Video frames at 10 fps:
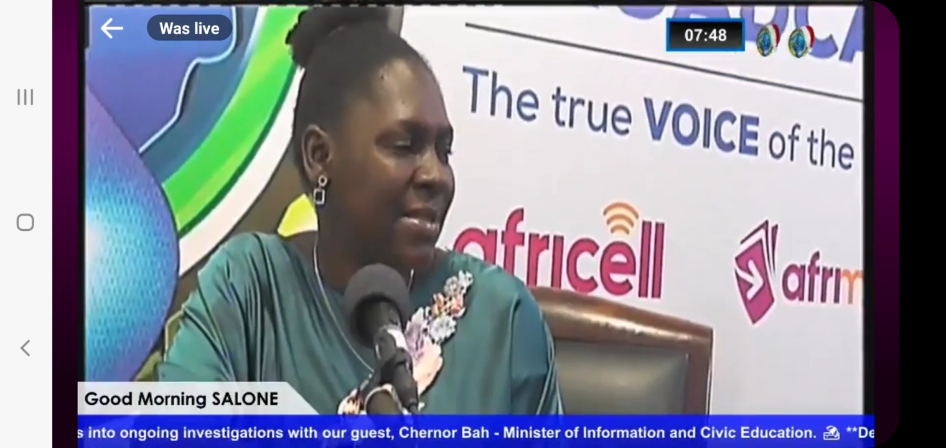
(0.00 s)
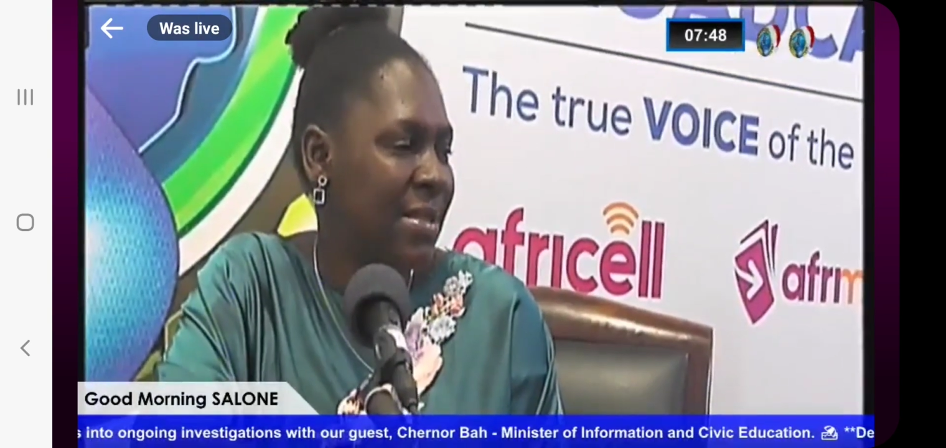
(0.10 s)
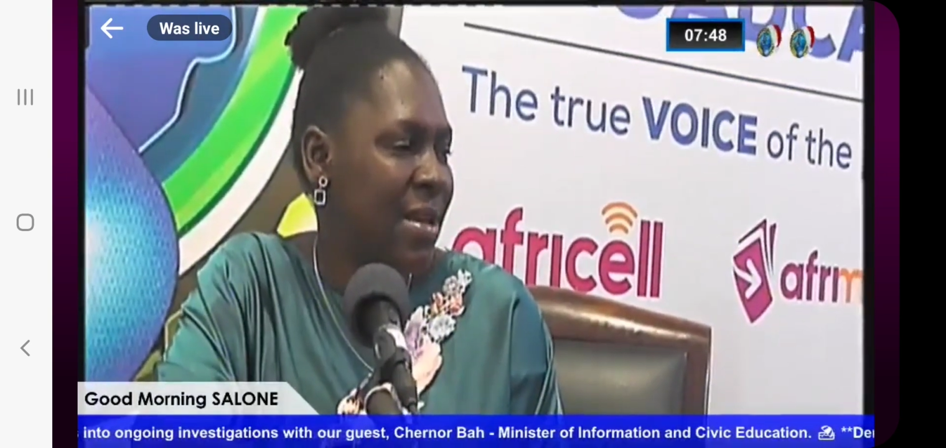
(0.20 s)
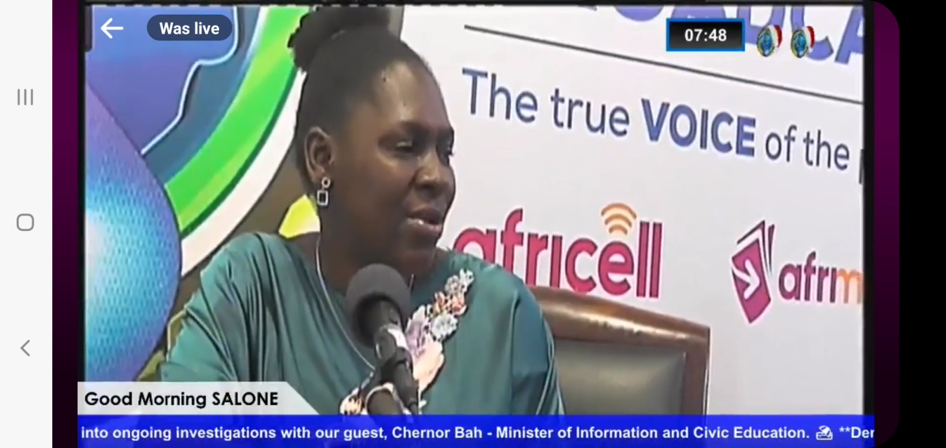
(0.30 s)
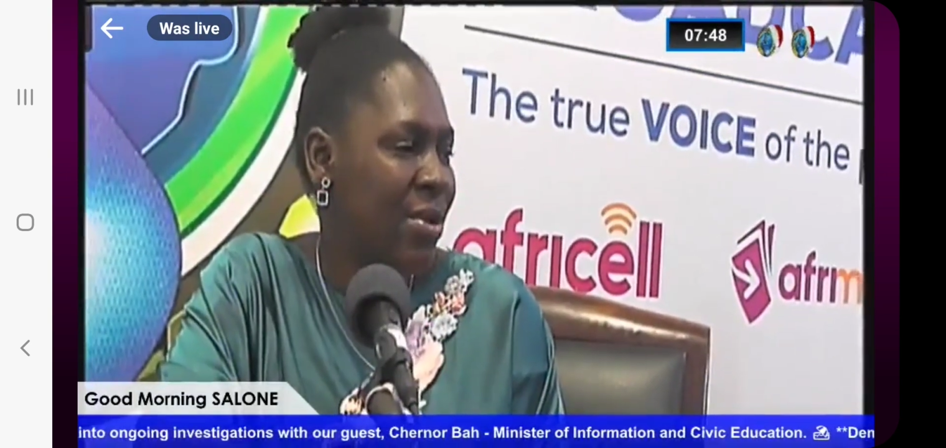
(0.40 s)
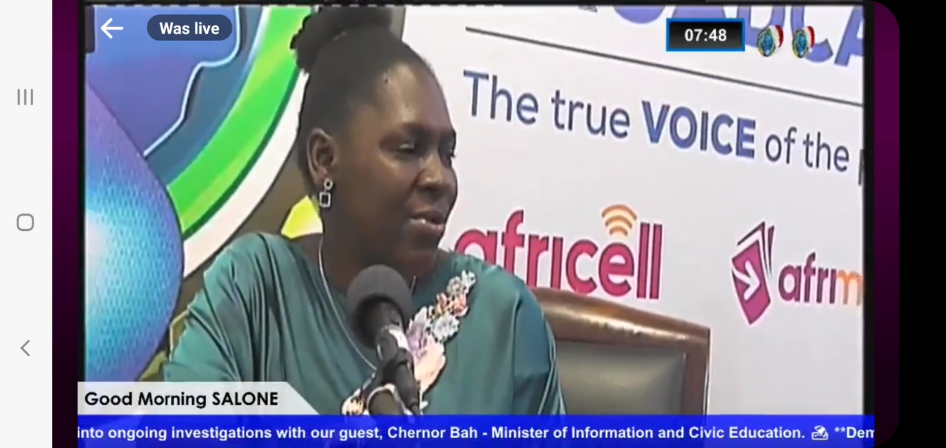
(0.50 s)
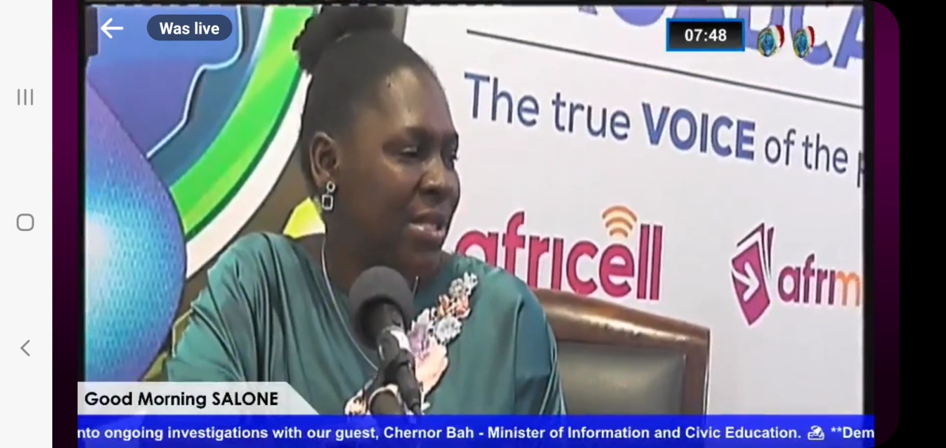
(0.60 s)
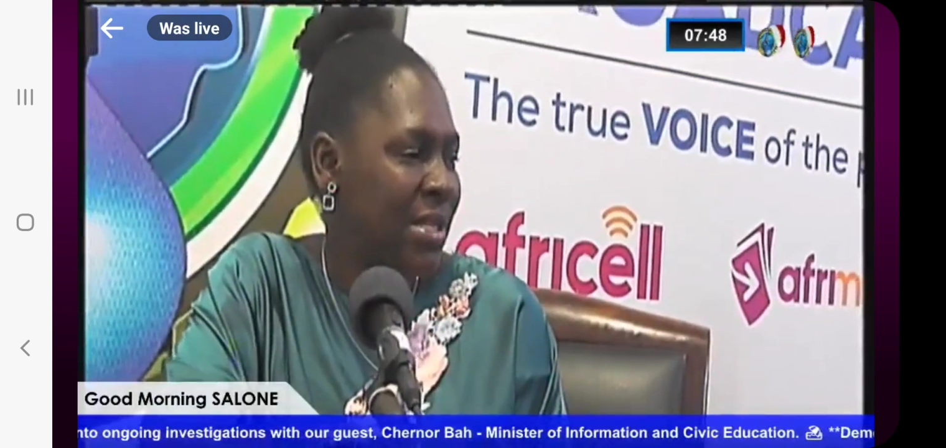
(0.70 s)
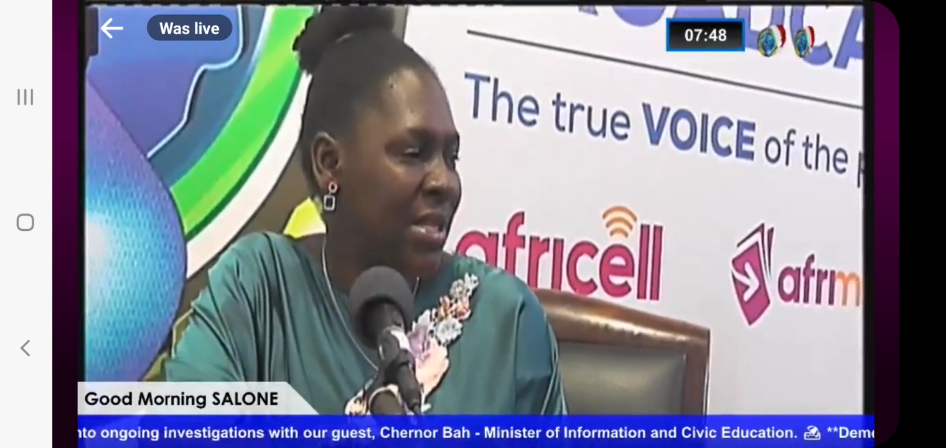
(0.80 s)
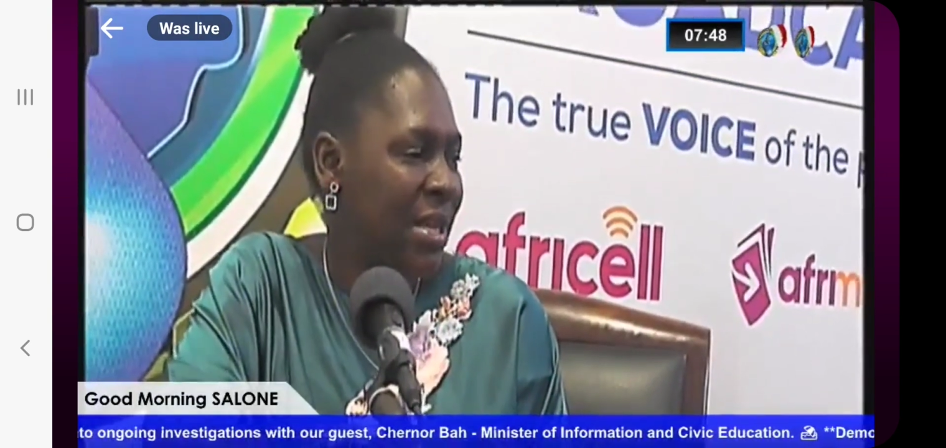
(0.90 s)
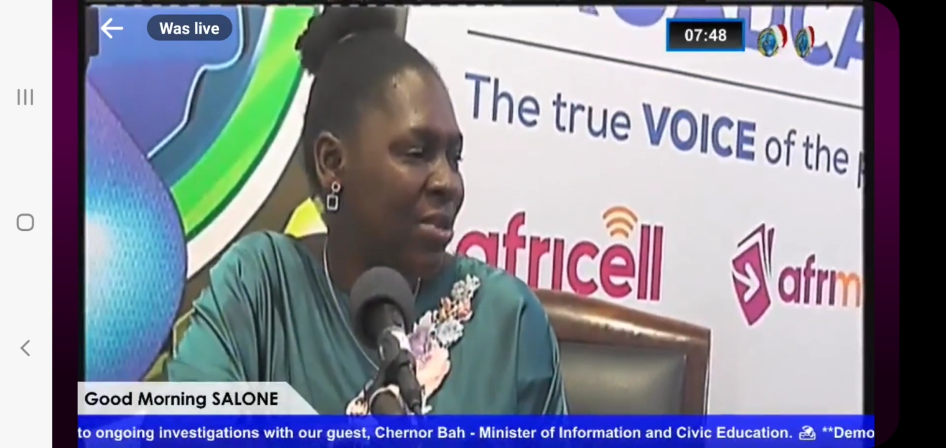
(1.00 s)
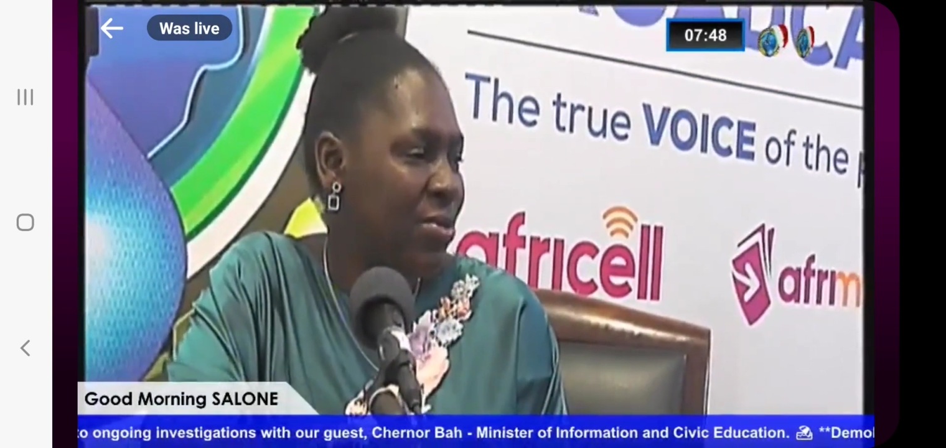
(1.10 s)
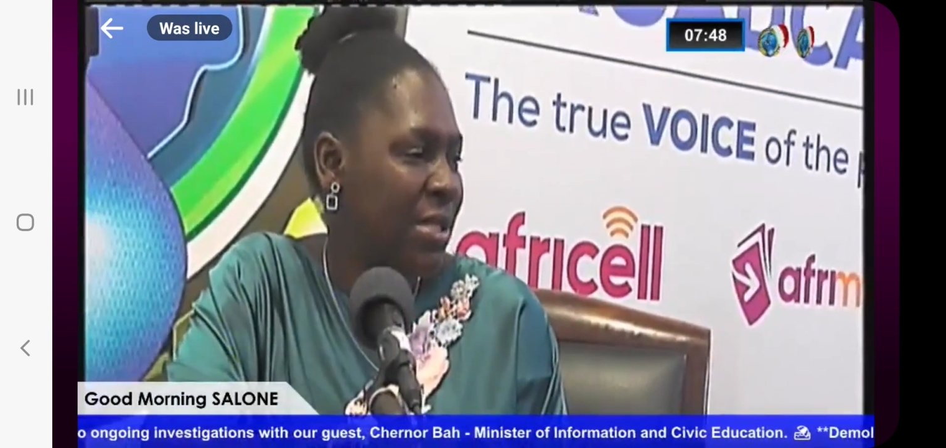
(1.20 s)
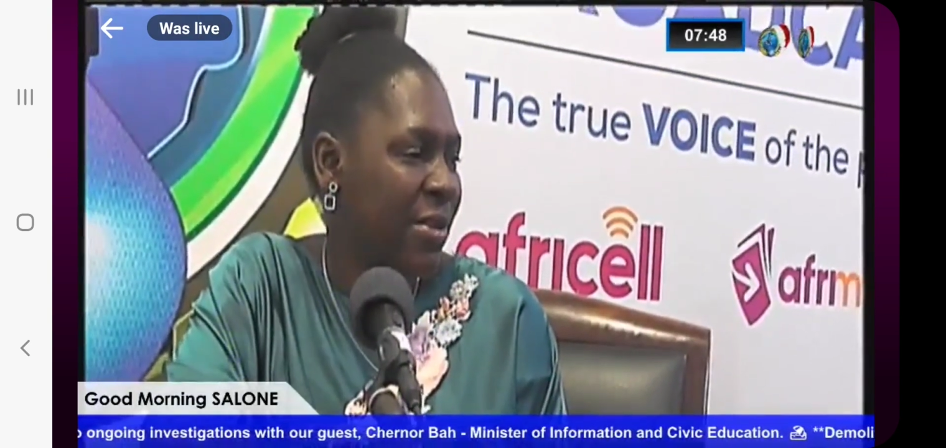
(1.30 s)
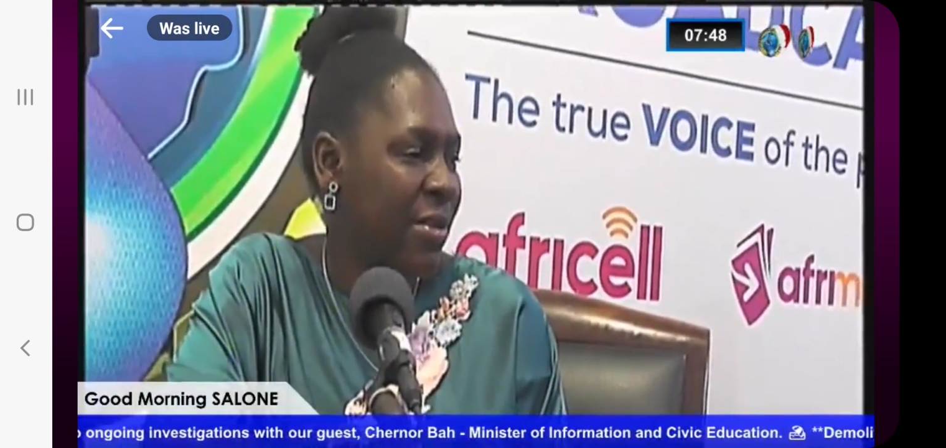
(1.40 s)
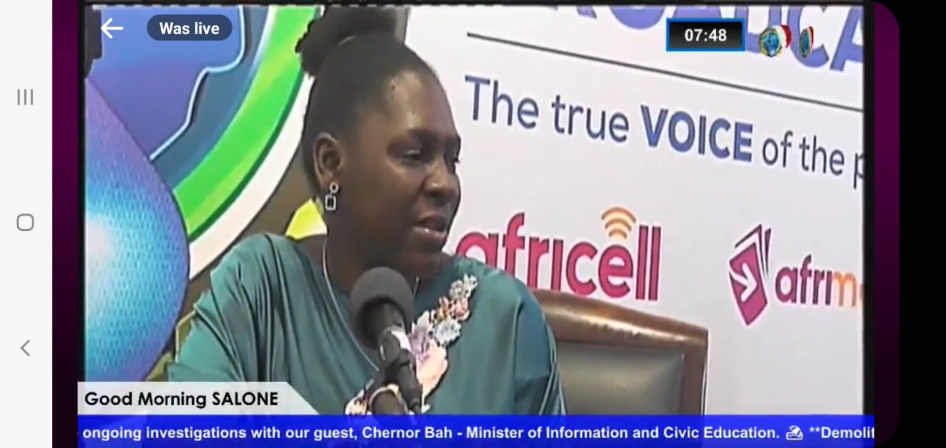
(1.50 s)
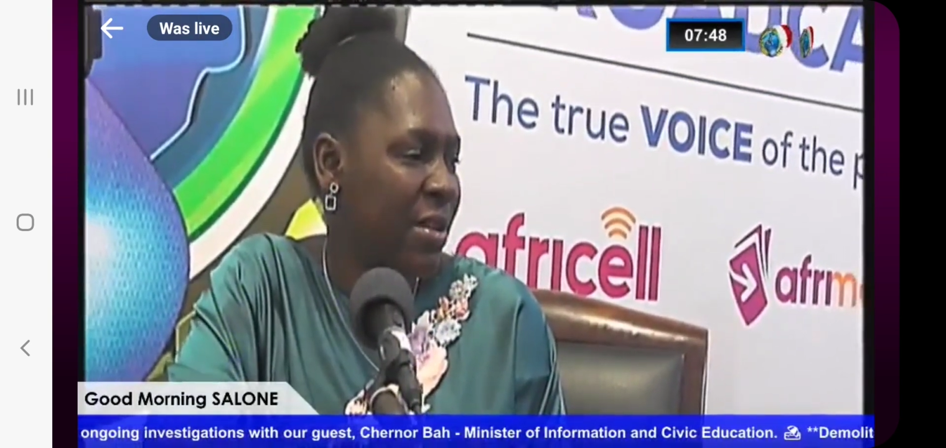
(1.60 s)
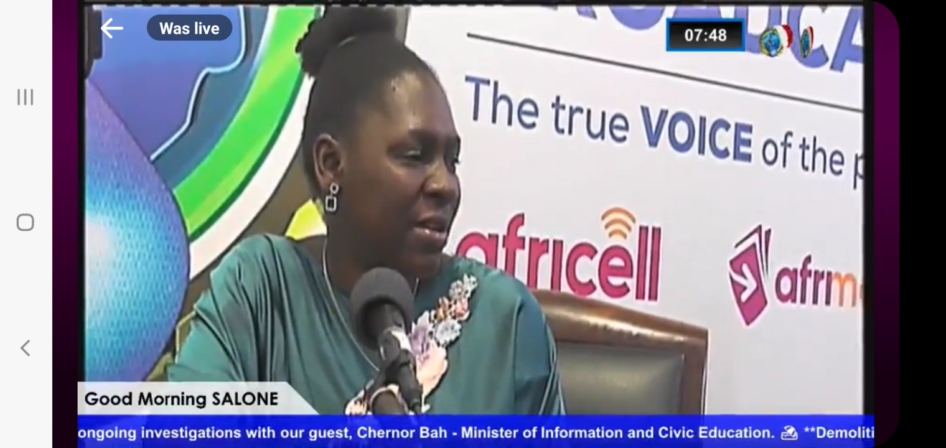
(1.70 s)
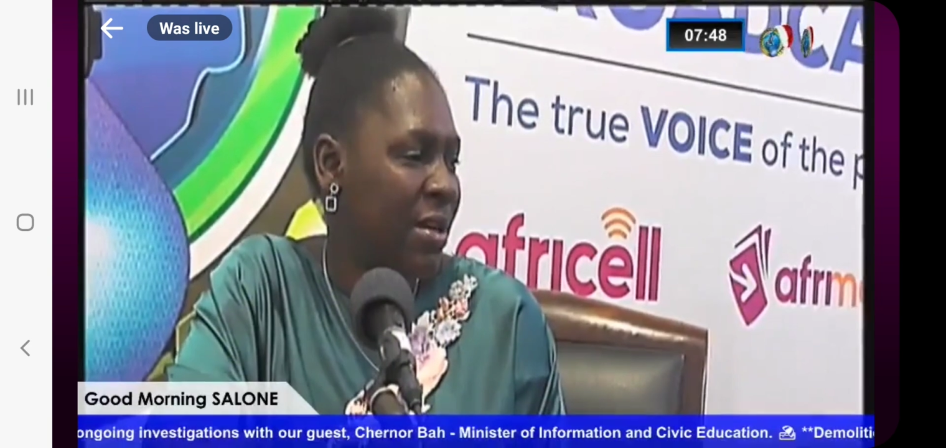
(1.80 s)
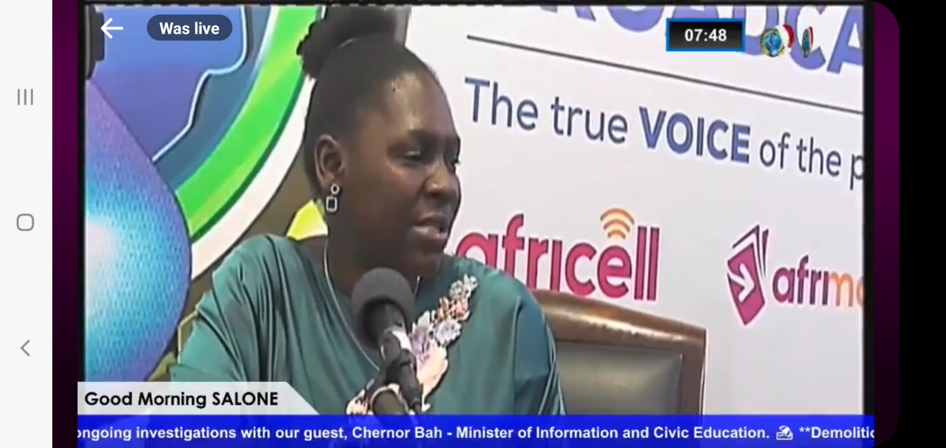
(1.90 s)
what are the rules and
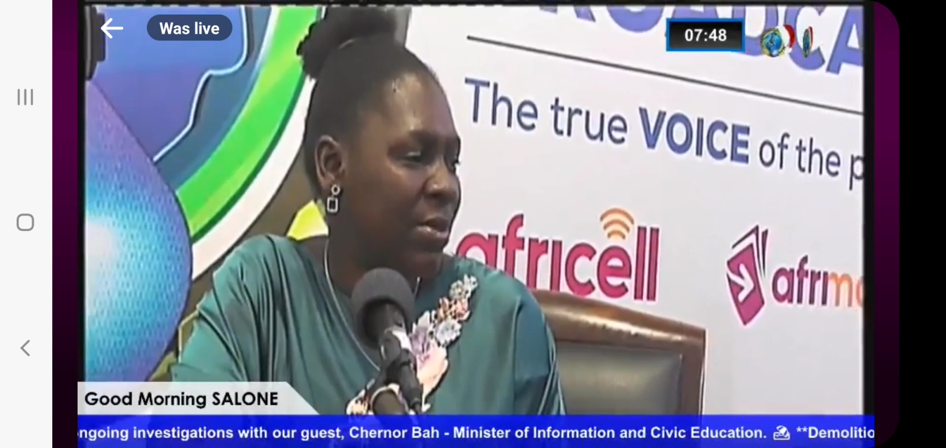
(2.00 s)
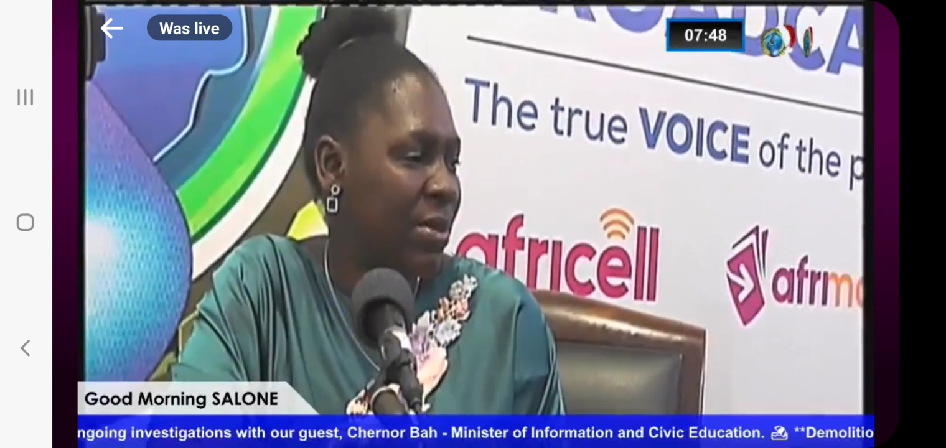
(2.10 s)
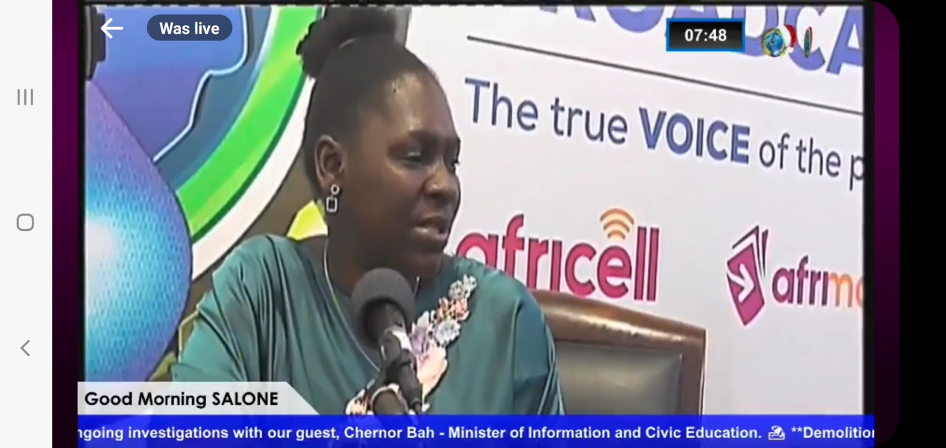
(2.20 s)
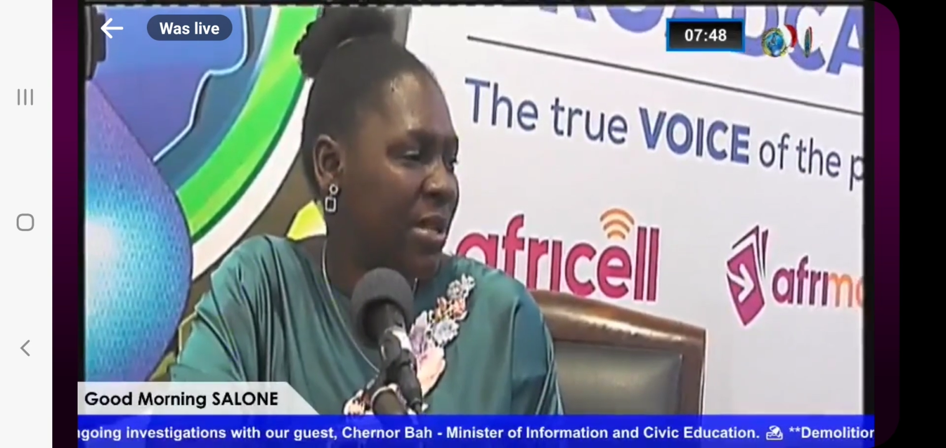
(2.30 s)
responsibility?